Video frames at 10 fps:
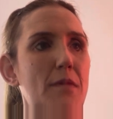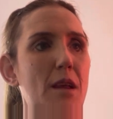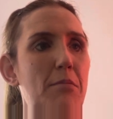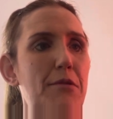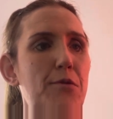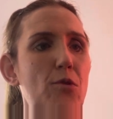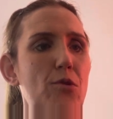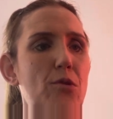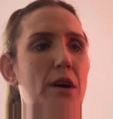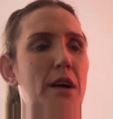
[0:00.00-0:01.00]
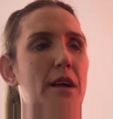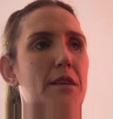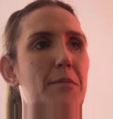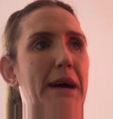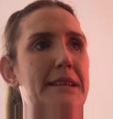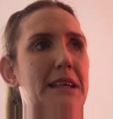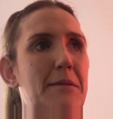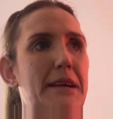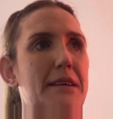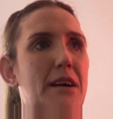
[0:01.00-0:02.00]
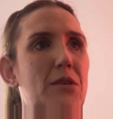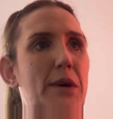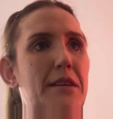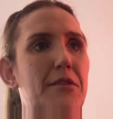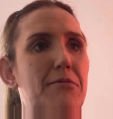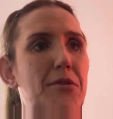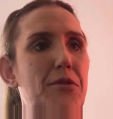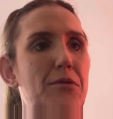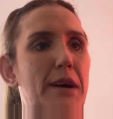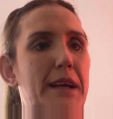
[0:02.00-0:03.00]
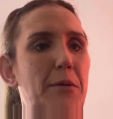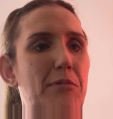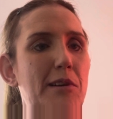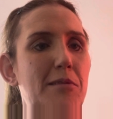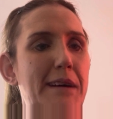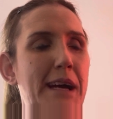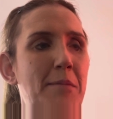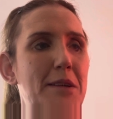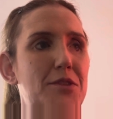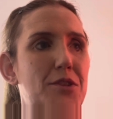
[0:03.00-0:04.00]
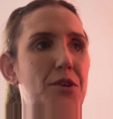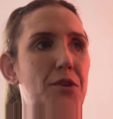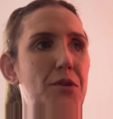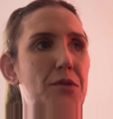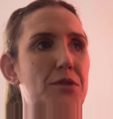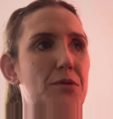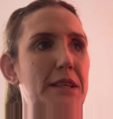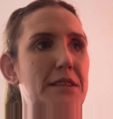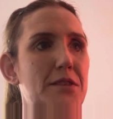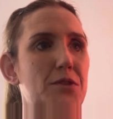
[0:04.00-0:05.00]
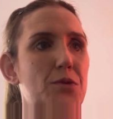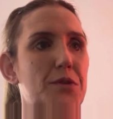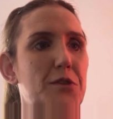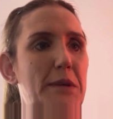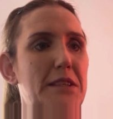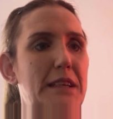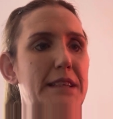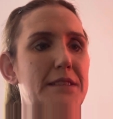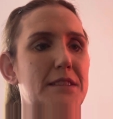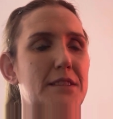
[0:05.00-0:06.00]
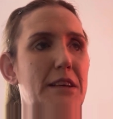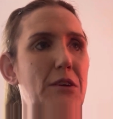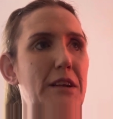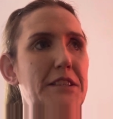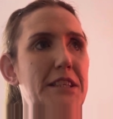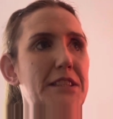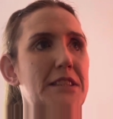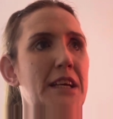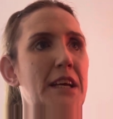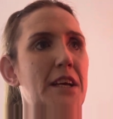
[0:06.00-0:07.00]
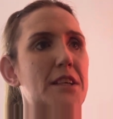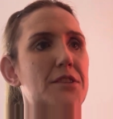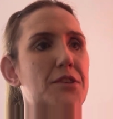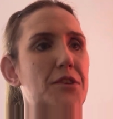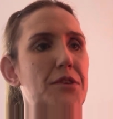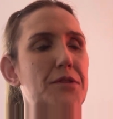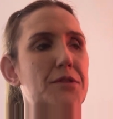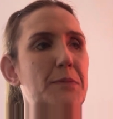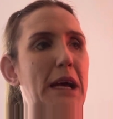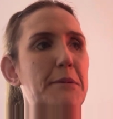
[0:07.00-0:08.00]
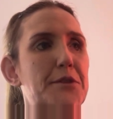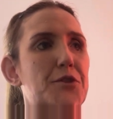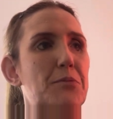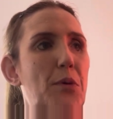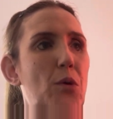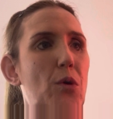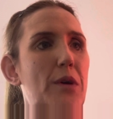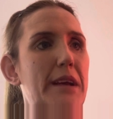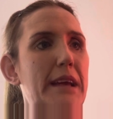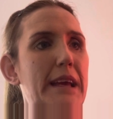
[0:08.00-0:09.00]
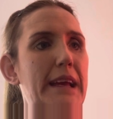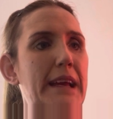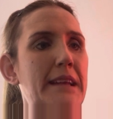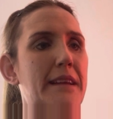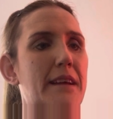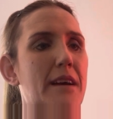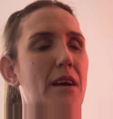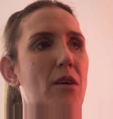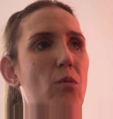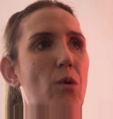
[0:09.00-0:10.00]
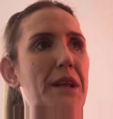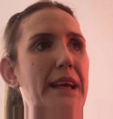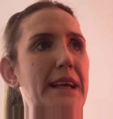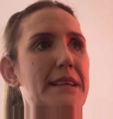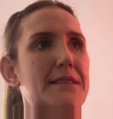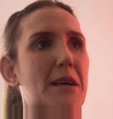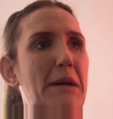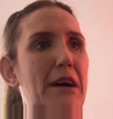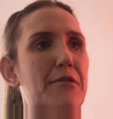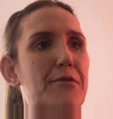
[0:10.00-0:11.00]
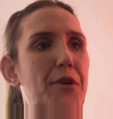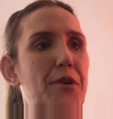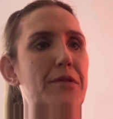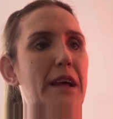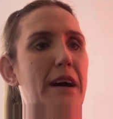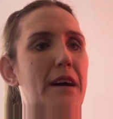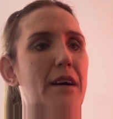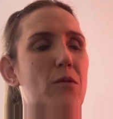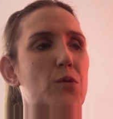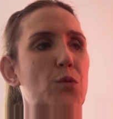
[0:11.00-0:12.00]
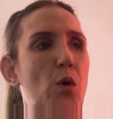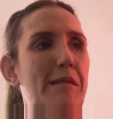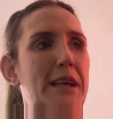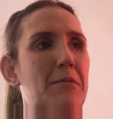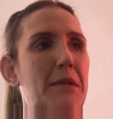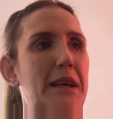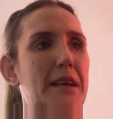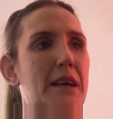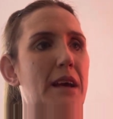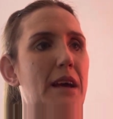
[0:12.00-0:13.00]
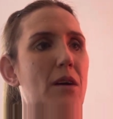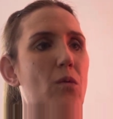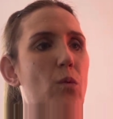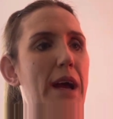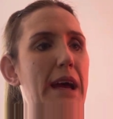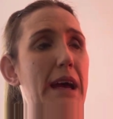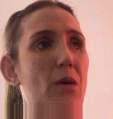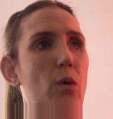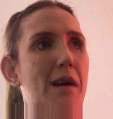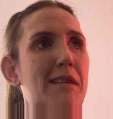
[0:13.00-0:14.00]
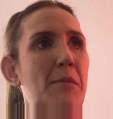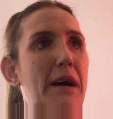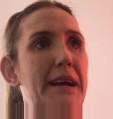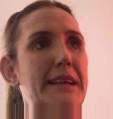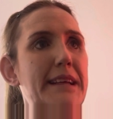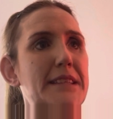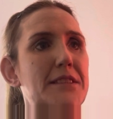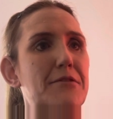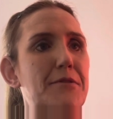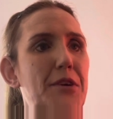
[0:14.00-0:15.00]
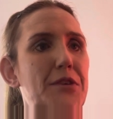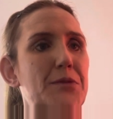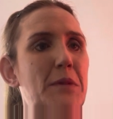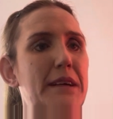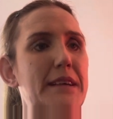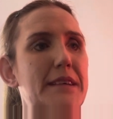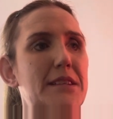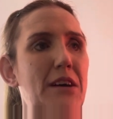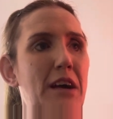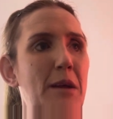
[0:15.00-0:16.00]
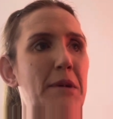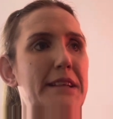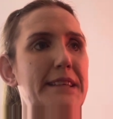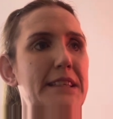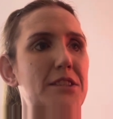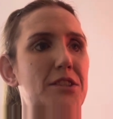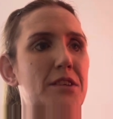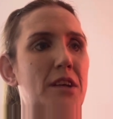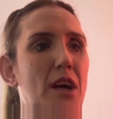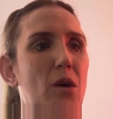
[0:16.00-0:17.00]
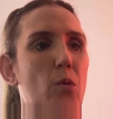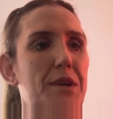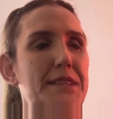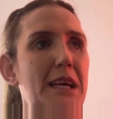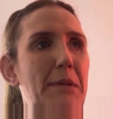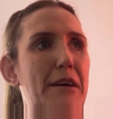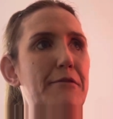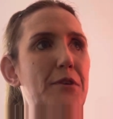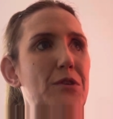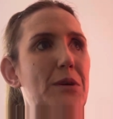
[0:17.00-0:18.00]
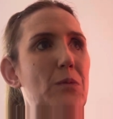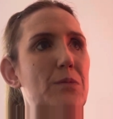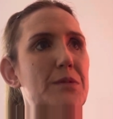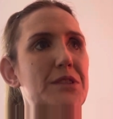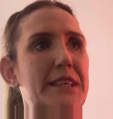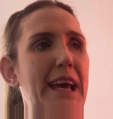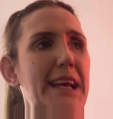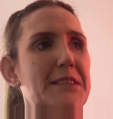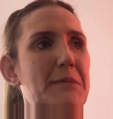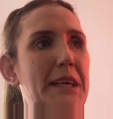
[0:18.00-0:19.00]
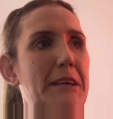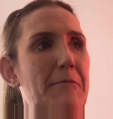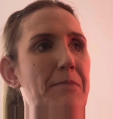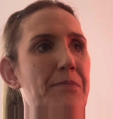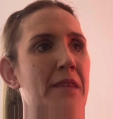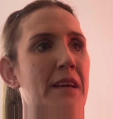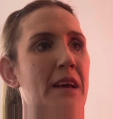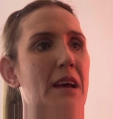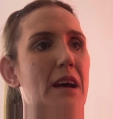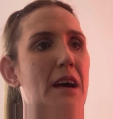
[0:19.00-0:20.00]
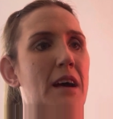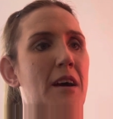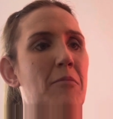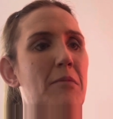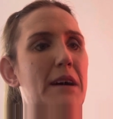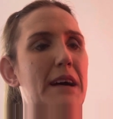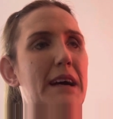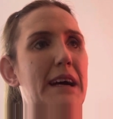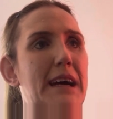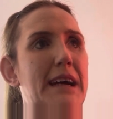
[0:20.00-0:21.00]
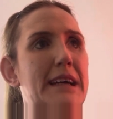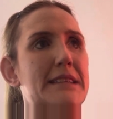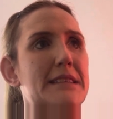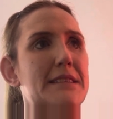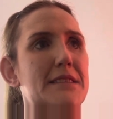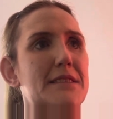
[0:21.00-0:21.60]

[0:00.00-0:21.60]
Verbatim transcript: before the pandemic, I went through a program to, to an eating disorder specialist, psychologist, to, to be able to support in what it is about food that was worrying me where where am i needing to focus my time and attention what is it about food that scares me um, and